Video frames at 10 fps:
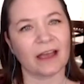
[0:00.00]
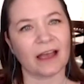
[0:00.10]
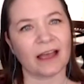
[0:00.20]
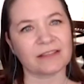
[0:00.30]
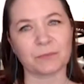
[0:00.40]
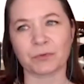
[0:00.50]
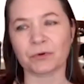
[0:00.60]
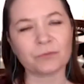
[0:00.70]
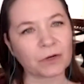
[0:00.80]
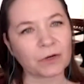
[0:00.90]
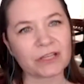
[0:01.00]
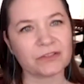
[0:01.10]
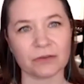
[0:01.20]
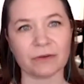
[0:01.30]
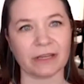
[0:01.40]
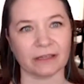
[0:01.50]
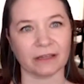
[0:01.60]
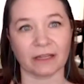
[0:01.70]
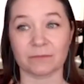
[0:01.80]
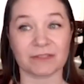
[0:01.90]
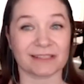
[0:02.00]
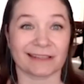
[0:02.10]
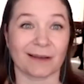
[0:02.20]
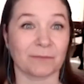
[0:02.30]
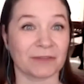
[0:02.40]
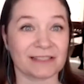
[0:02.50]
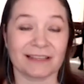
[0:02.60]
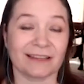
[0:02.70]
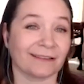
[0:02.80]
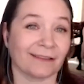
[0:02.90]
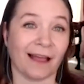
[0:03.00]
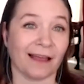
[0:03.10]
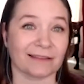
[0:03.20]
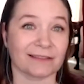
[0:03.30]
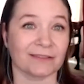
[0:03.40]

has improved what are you doing and i'm just like i'm listening a lot